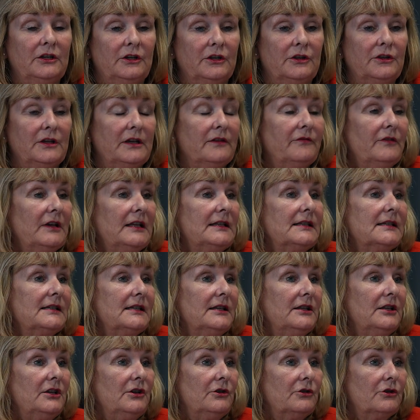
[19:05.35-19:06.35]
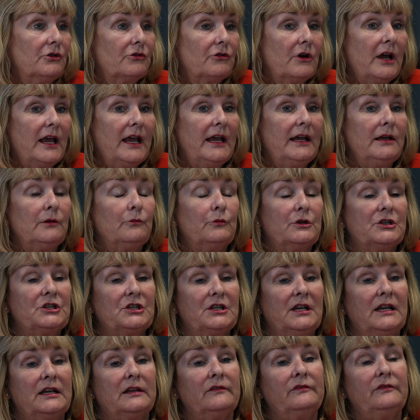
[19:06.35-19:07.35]
the events in the Ukraine, which
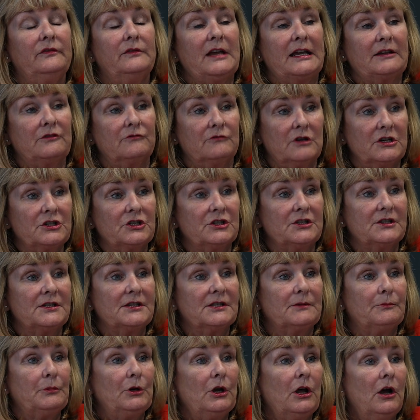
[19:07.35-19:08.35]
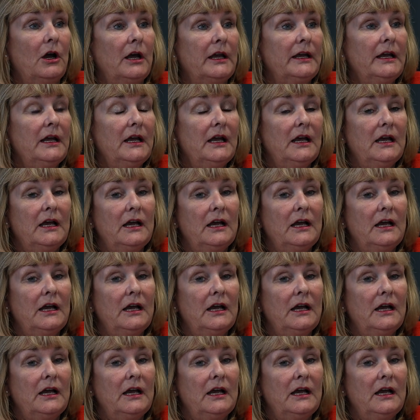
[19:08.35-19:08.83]
then affect Russian supply,